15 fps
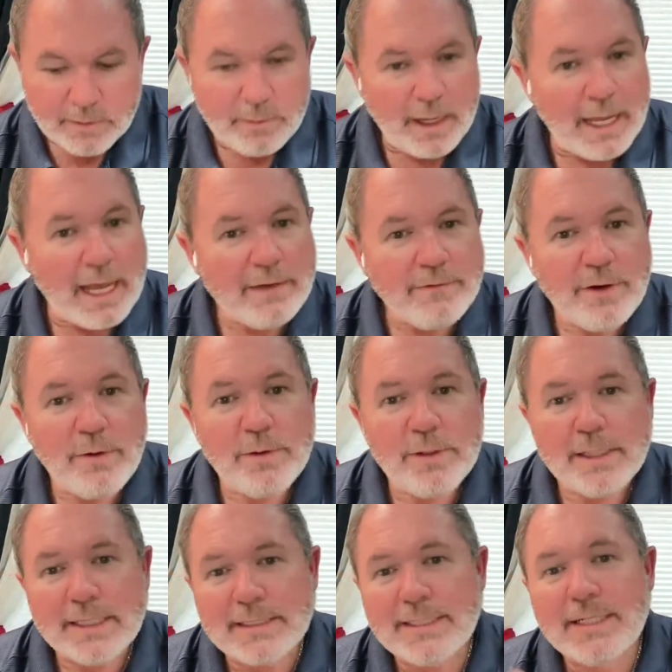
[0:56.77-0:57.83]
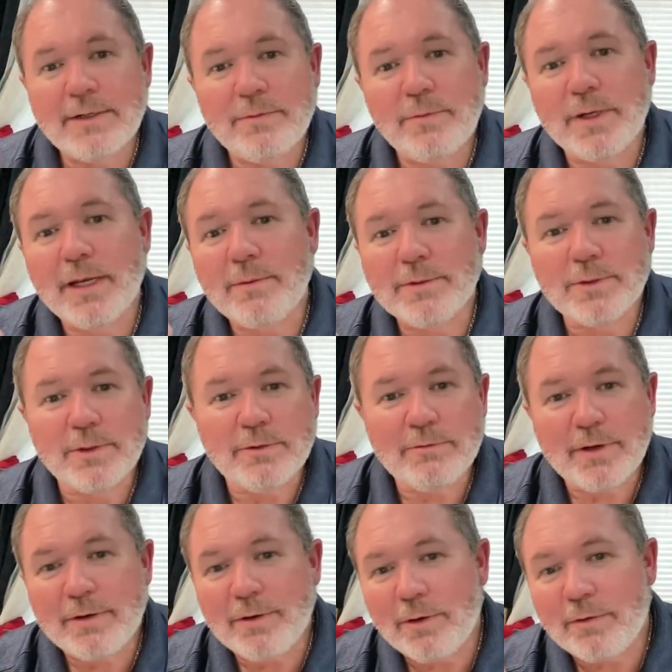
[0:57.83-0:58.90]
So, I have a whole list here of what I was
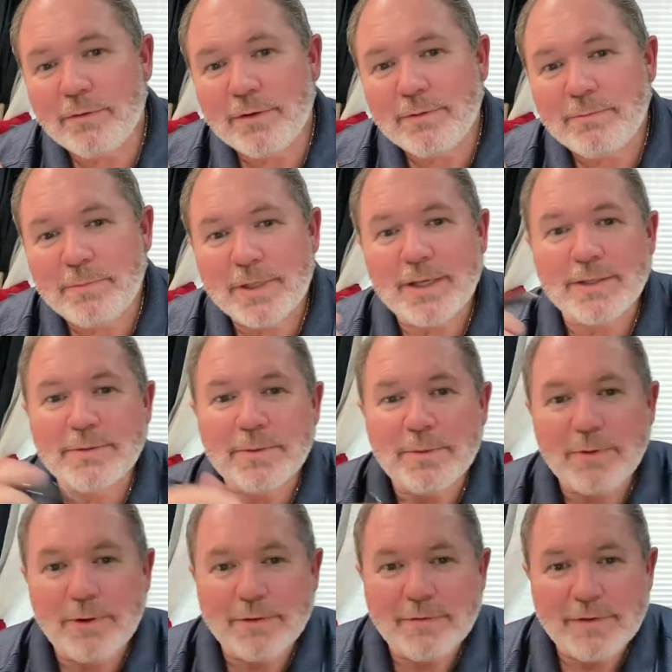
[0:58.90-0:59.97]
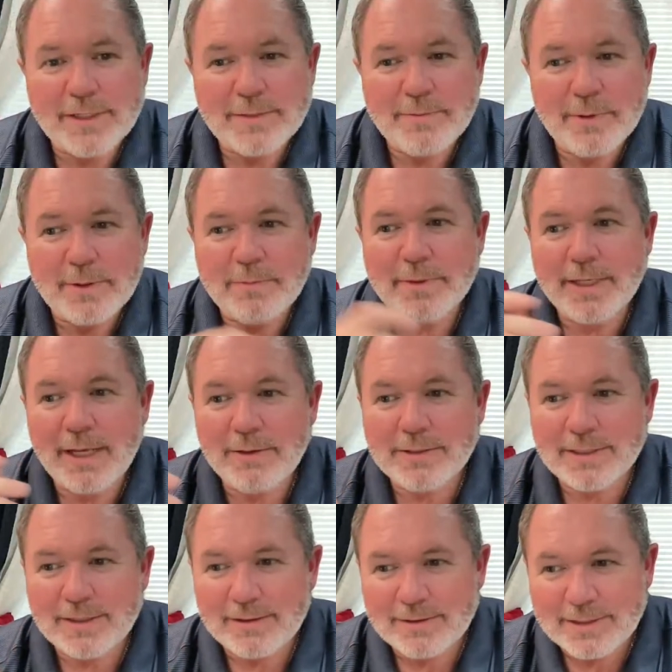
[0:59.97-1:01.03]
going to run over because we were on Facebook, but
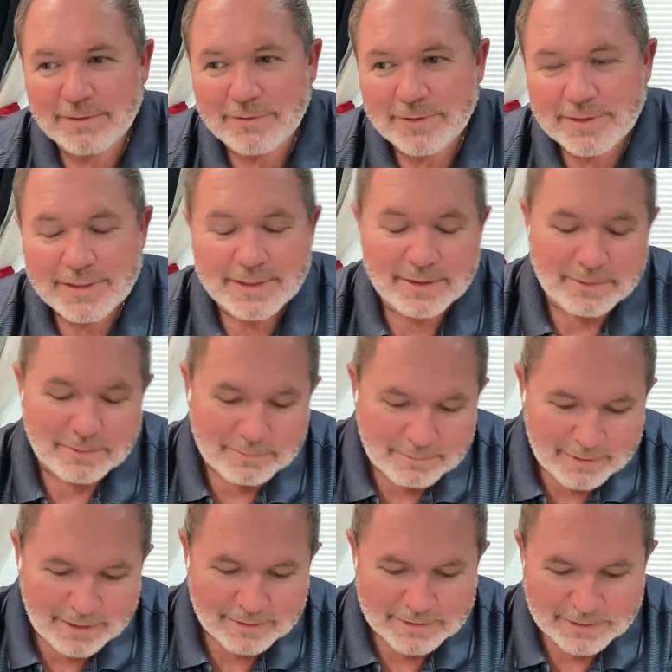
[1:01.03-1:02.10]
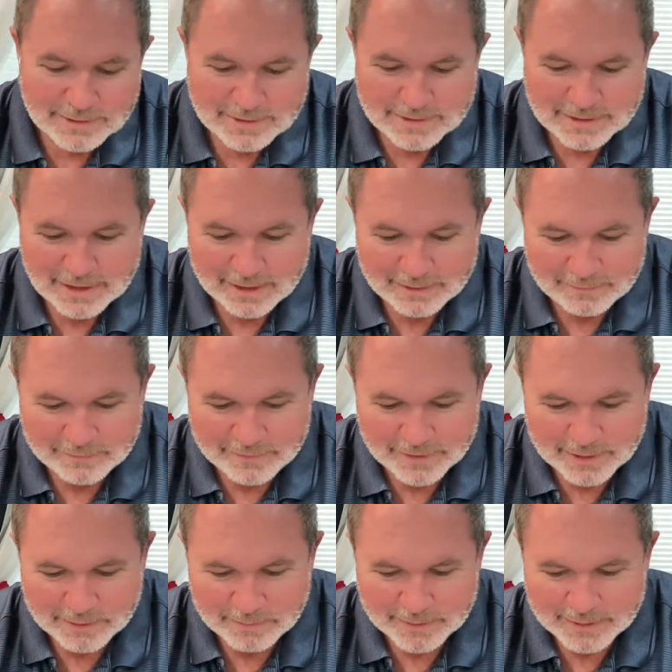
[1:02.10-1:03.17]
now it's a little different. So, I'll just kind of
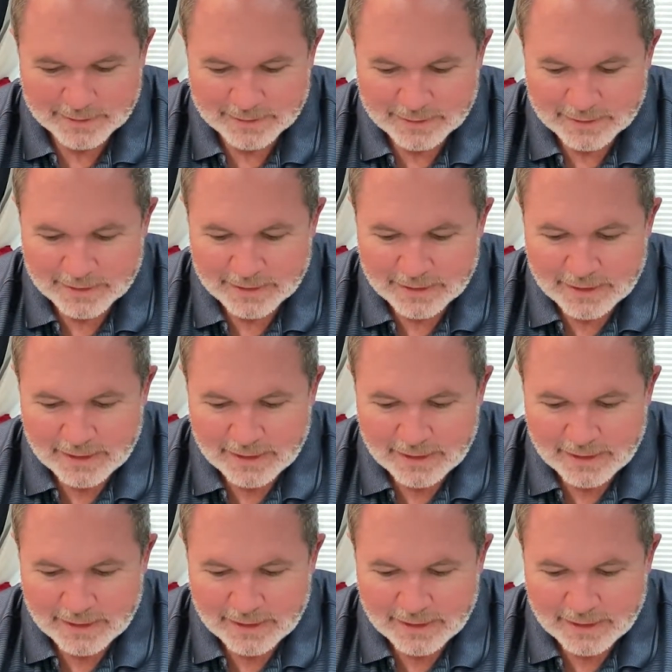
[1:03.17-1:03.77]
fill you in.